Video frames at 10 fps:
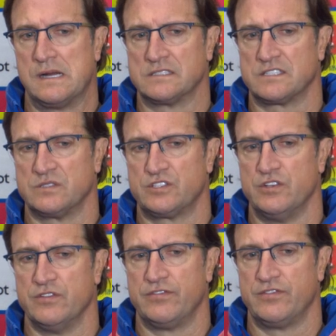So it
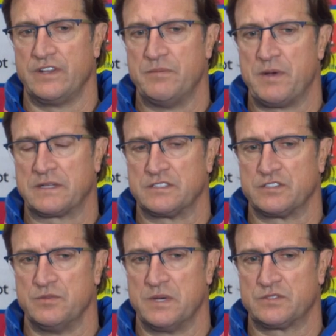shouldn't have impacted
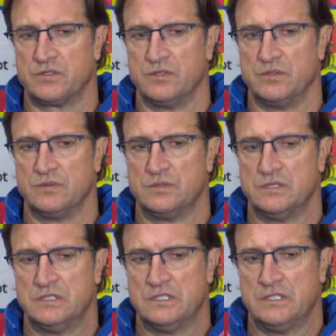too much.
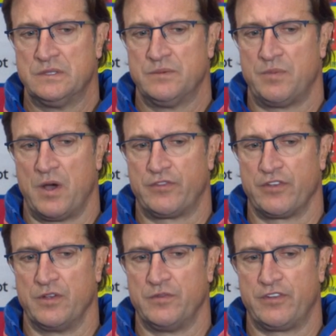Both
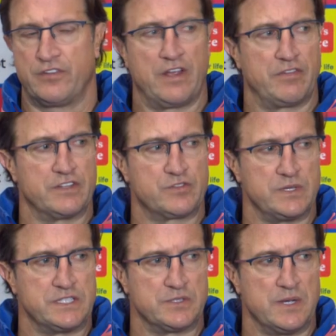teams just having the
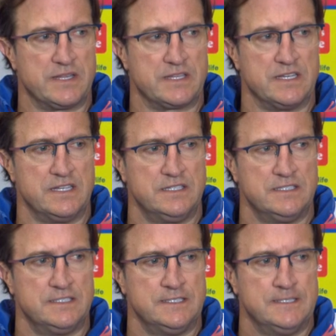22 out there.
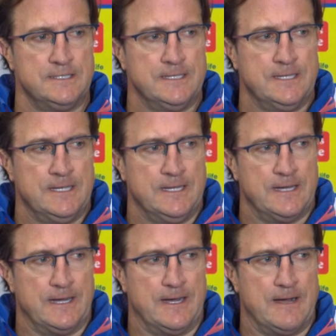
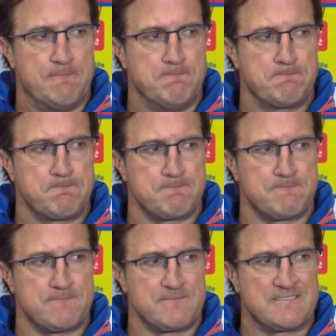
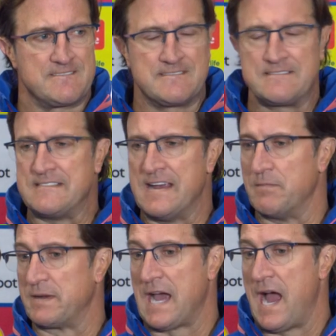
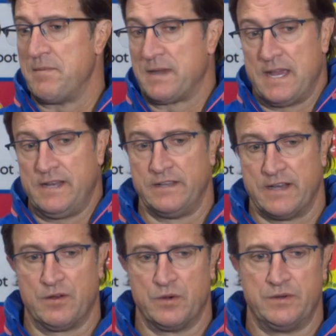And we came again,
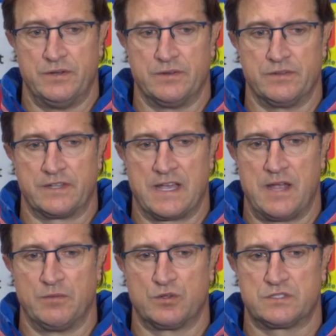when the
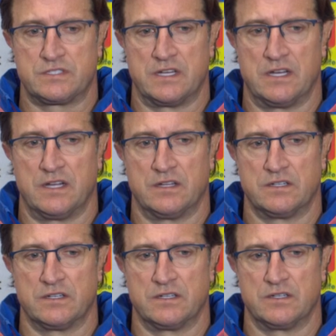game looked
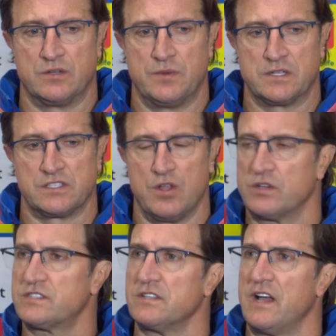almost
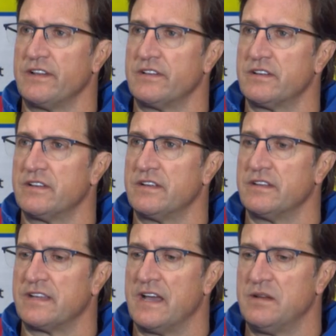lost late
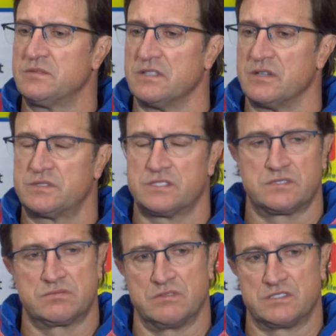in the game. So
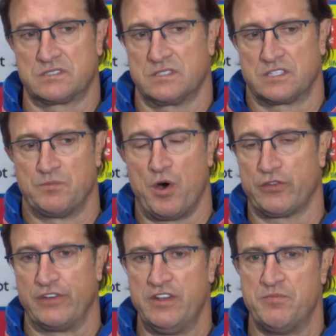it's a
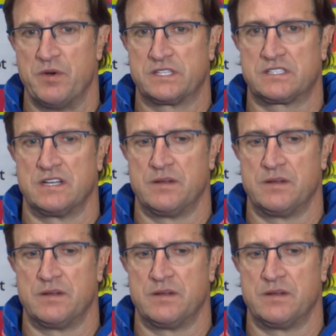positive, but